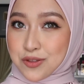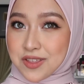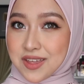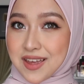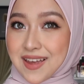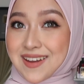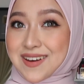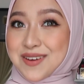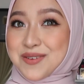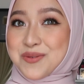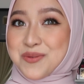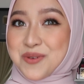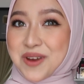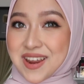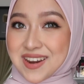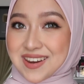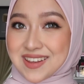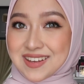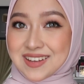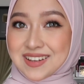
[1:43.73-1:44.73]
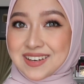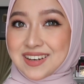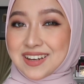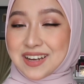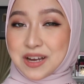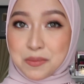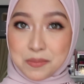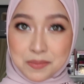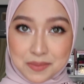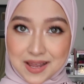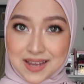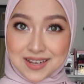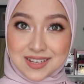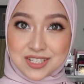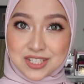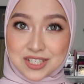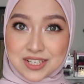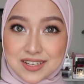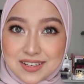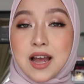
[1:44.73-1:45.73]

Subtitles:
and a radiant complexion.